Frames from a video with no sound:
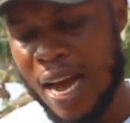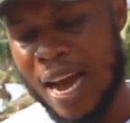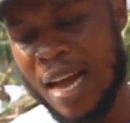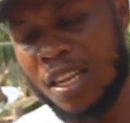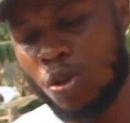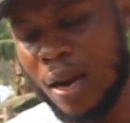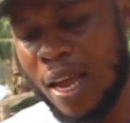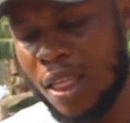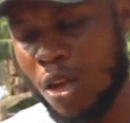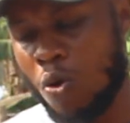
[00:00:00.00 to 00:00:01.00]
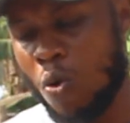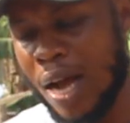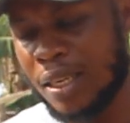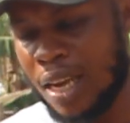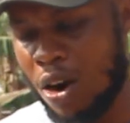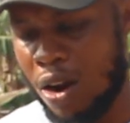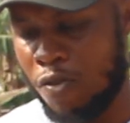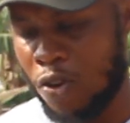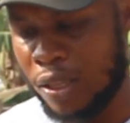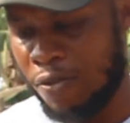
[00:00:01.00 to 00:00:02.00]
and this one I think was
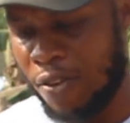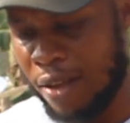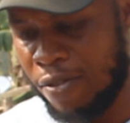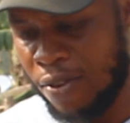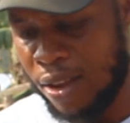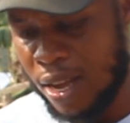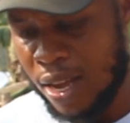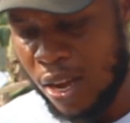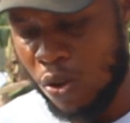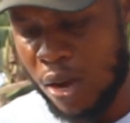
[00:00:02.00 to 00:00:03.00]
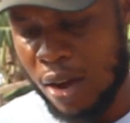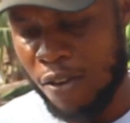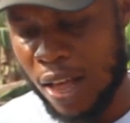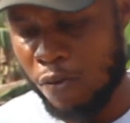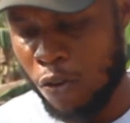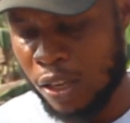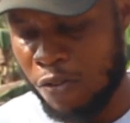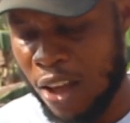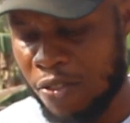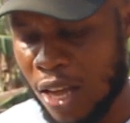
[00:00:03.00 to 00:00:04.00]
around
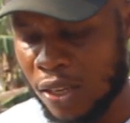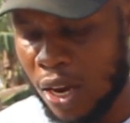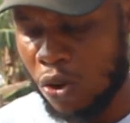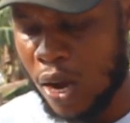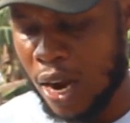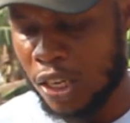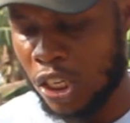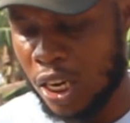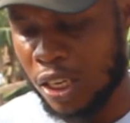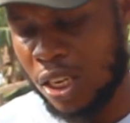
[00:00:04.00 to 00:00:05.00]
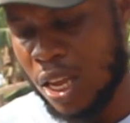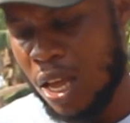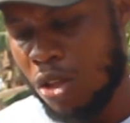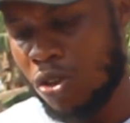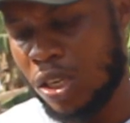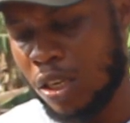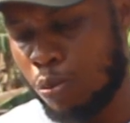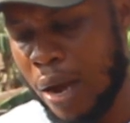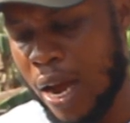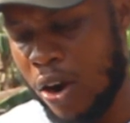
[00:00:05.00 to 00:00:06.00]
45,000 Ugandan shillings. It is
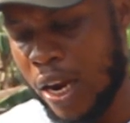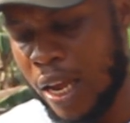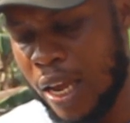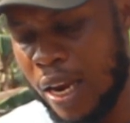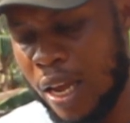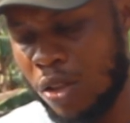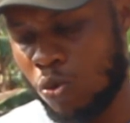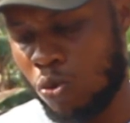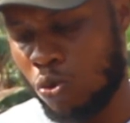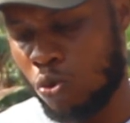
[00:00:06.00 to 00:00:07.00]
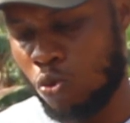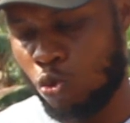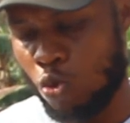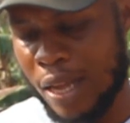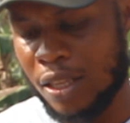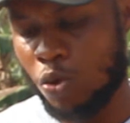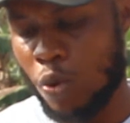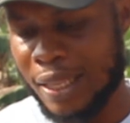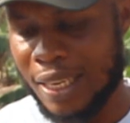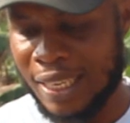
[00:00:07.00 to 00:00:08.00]
expiring in
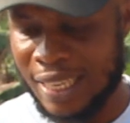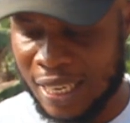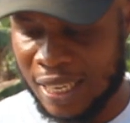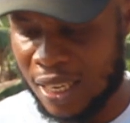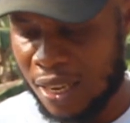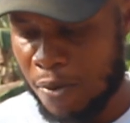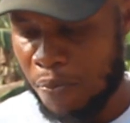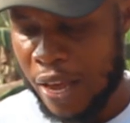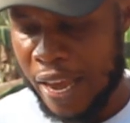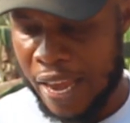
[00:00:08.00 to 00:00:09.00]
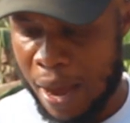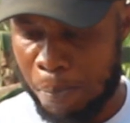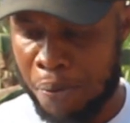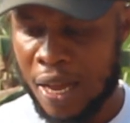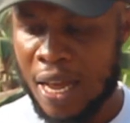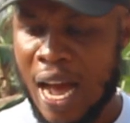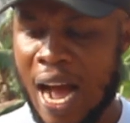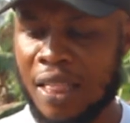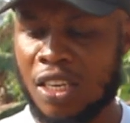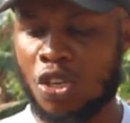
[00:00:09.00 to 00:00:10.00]
2026. Yep,
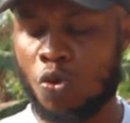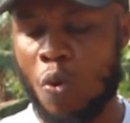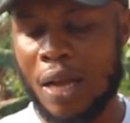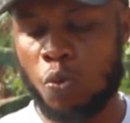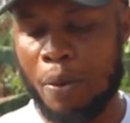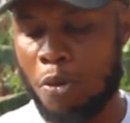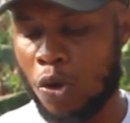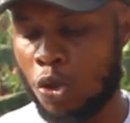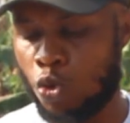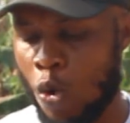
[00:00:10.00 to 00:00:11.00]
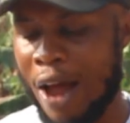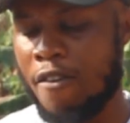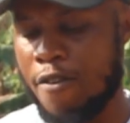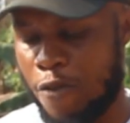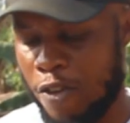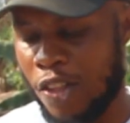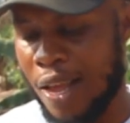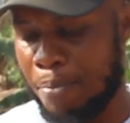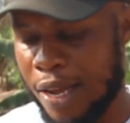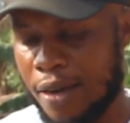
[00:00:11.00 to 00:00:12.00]
and this is what we bought,
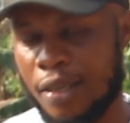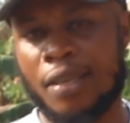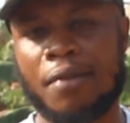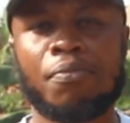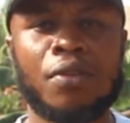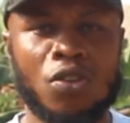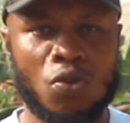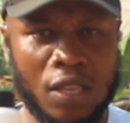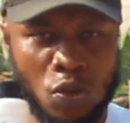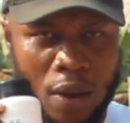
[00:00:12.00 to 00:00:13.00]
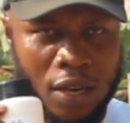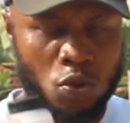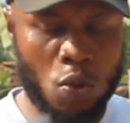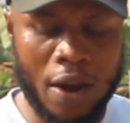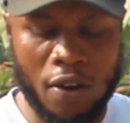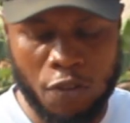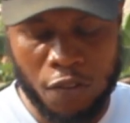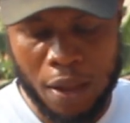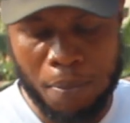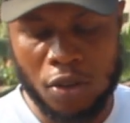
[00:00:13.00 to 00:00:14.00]
250 mils. So this one is
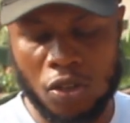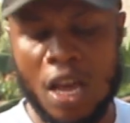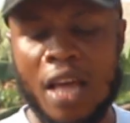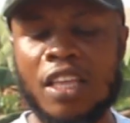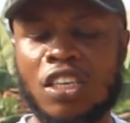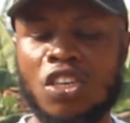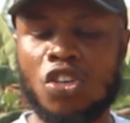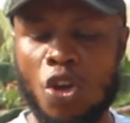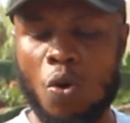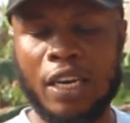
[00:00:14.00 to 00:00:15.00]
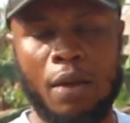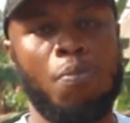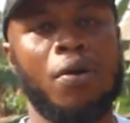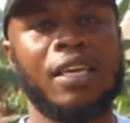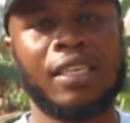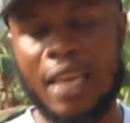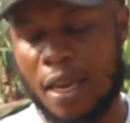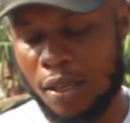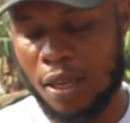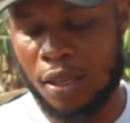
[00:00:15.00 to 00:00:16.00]
250 mils. This is duodip. He
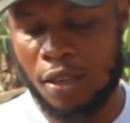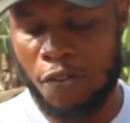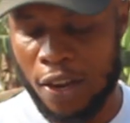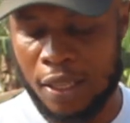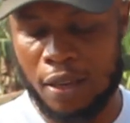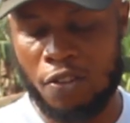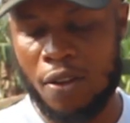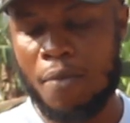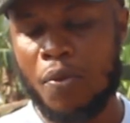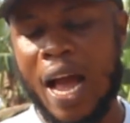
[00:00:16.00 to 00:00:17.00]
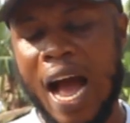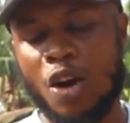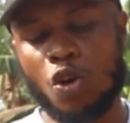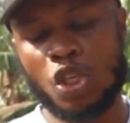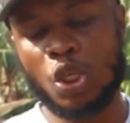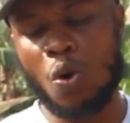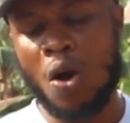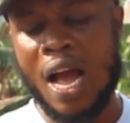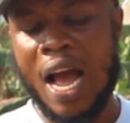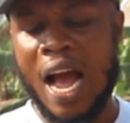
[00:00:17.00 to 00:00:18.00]
says it's effective. And
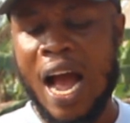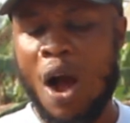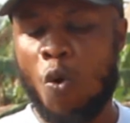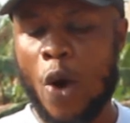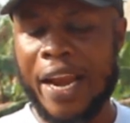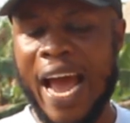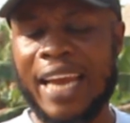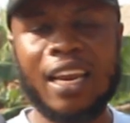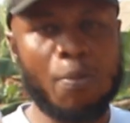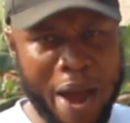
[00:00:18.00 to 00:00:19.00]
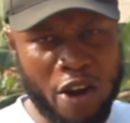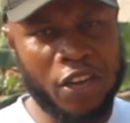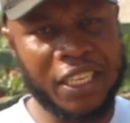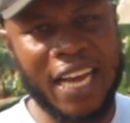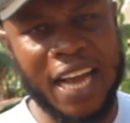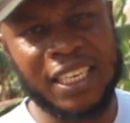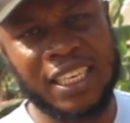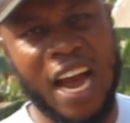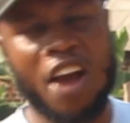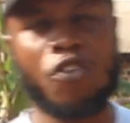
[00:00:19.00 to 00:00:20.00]
also, when I did my
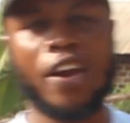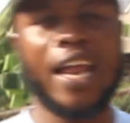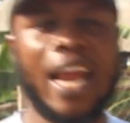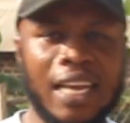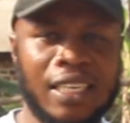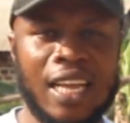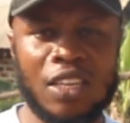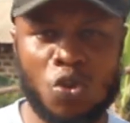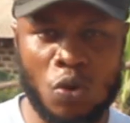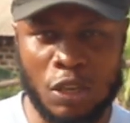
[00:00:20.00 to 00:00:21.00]
research, I realized that you are